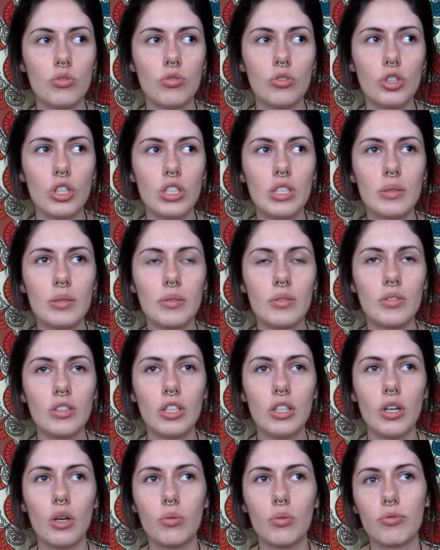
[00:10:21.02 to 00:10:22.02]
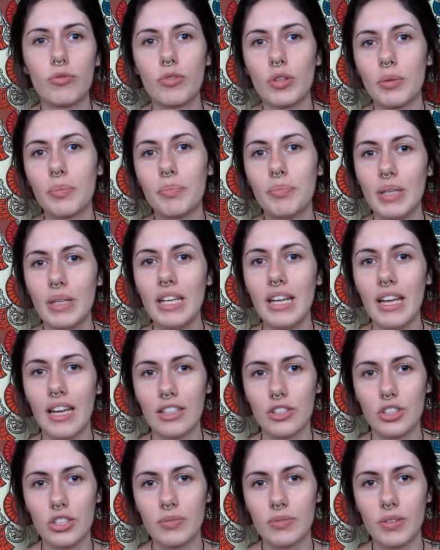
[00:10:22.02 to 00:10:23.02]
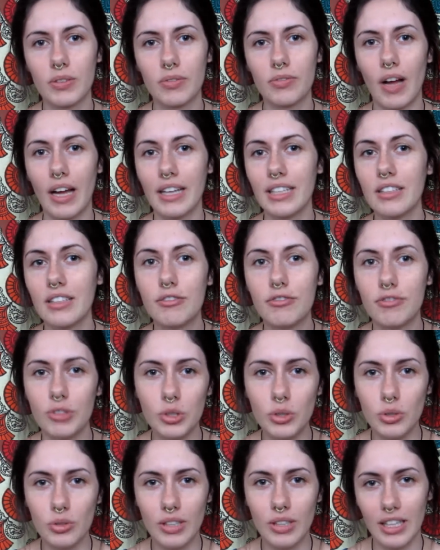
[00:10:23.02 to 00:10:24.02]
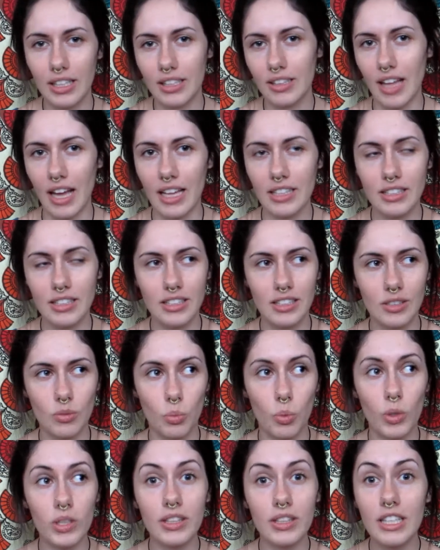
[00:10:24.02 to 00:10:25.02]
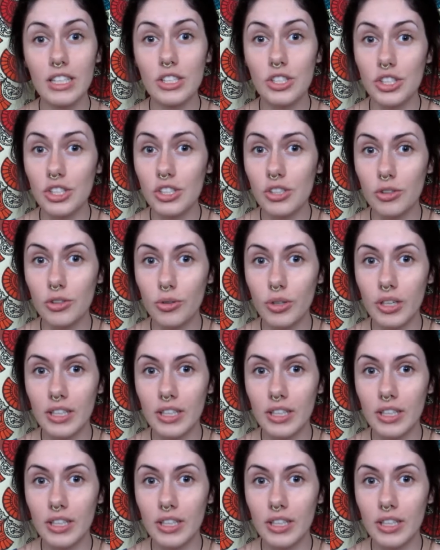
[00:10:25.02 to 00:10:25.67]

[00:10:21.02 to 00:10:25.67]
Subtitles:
just, you know, just for finding food? Like, that's what they do.